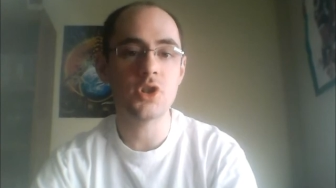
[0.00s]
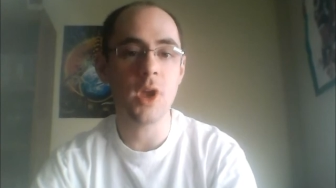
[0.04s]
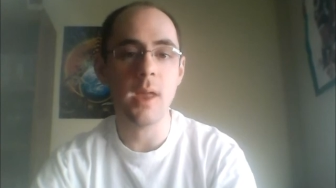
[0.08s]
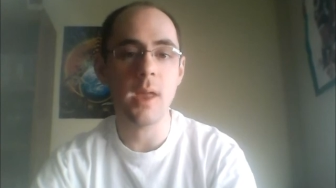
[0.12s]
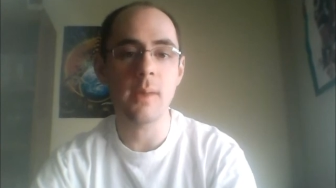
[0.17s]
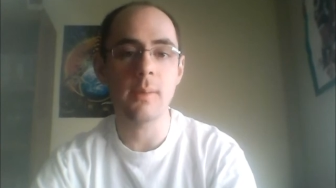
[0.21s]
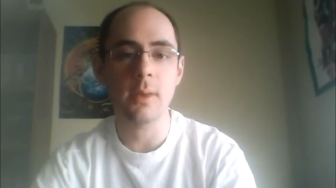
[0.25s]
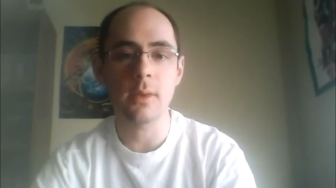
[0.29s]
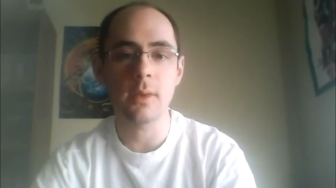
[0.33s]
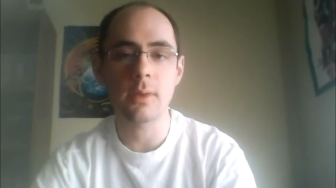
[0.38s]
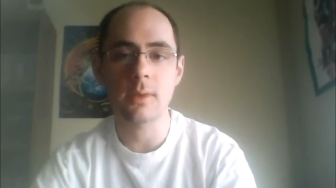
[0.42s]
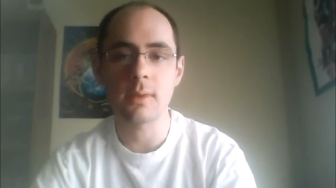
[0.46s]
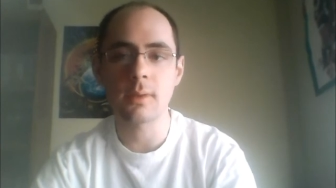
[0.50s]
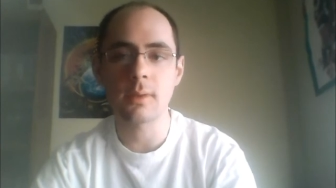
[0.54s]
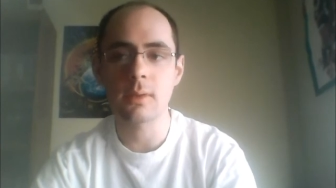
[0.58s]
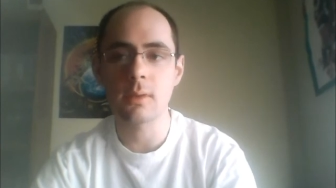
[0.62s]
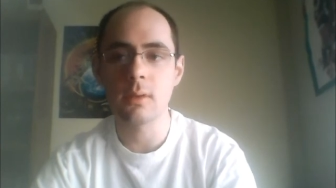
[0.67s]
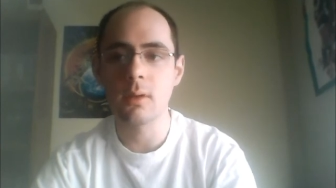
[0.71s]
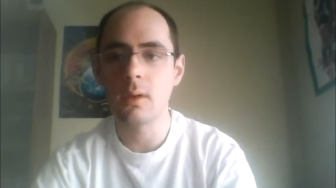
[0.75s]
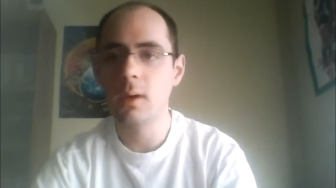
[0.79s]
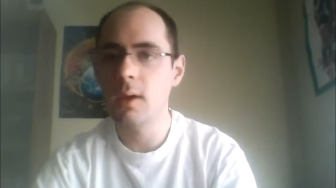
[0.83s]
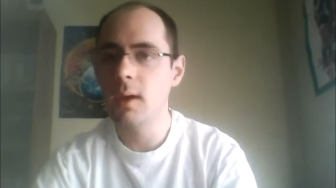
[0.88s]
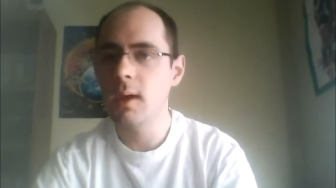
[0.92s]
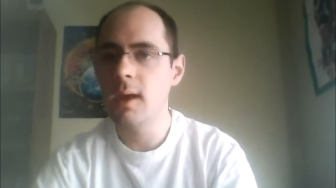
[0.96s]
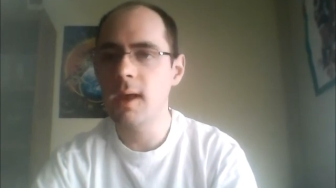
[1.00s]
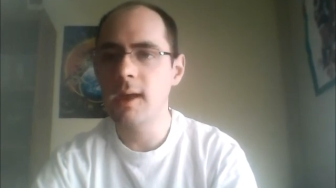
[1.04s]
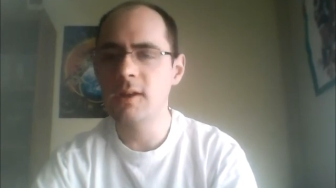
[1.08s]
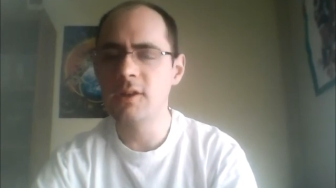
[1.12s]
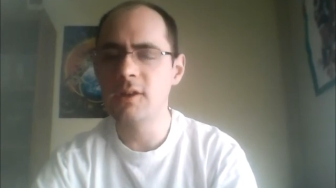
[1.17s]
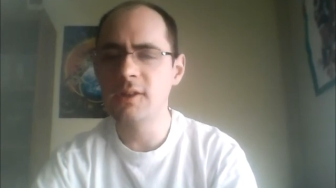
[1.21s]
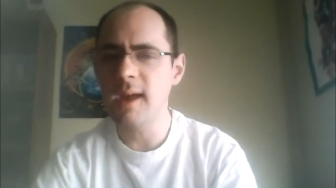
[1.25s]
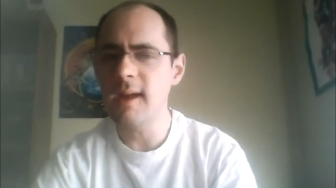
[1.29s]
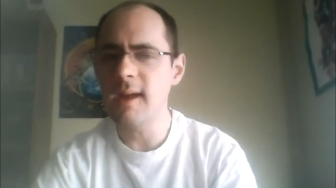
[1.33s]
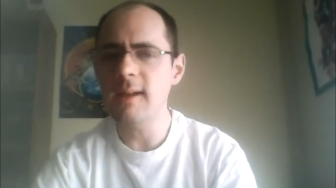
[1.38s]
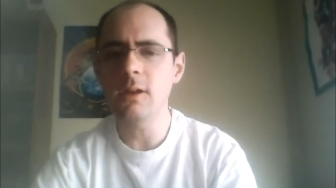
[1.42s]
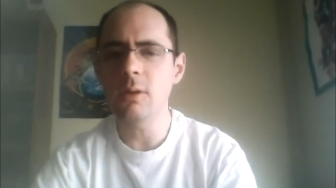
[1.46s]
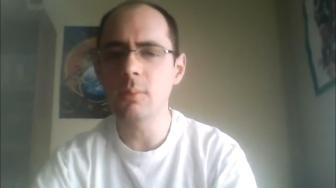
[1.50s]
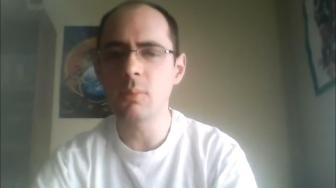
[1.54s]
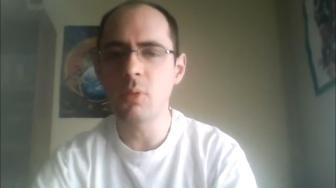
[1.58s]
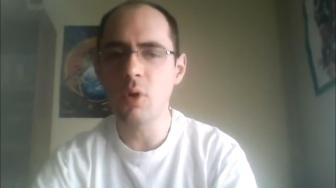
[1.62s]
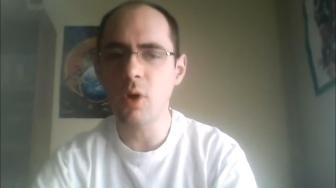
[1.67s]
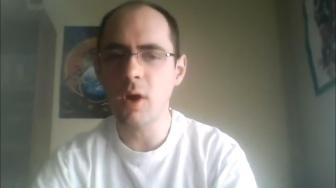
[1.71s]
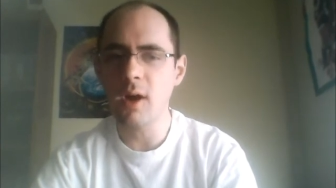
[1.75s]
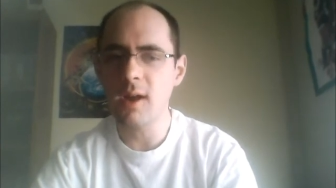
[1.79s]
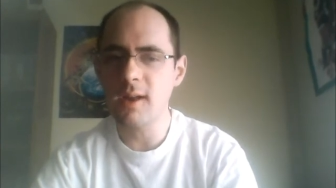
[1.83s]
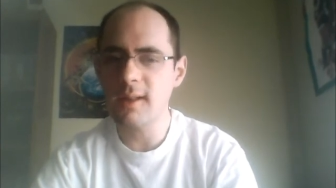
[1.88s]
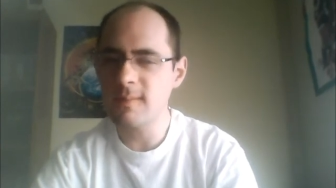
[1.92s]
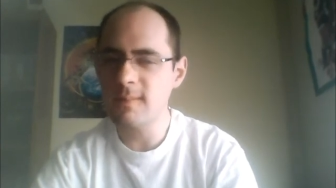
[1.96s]
Sheamus. And Daniel
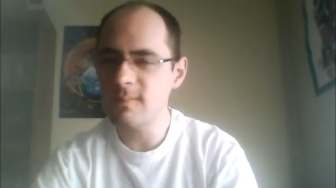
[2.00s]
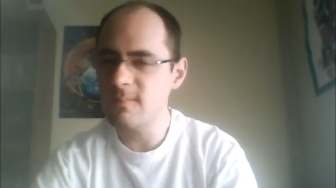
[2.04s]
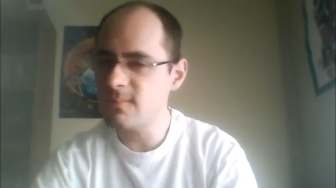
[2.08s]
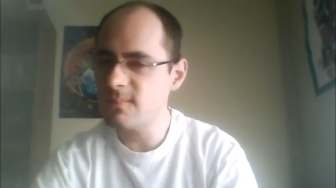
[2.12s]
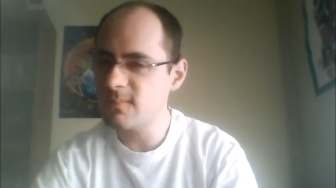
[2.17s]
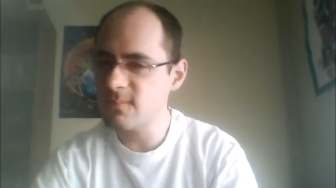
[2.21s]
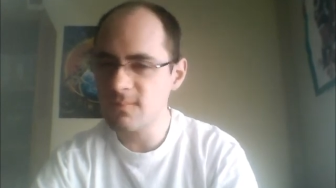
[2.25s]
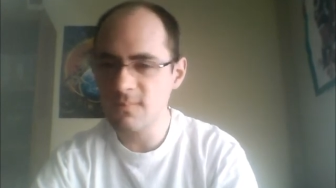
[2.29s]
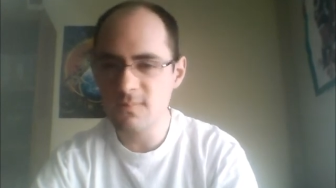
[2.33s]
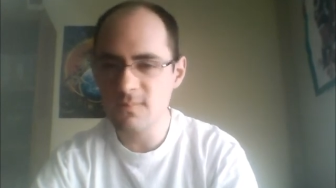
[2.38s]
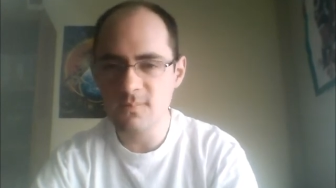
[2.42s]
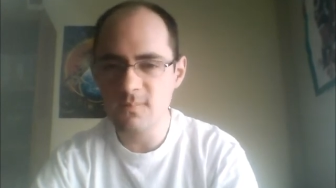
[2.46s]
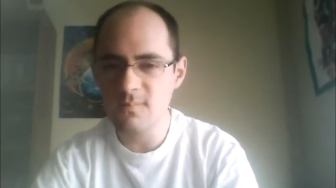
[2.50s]
Bryan,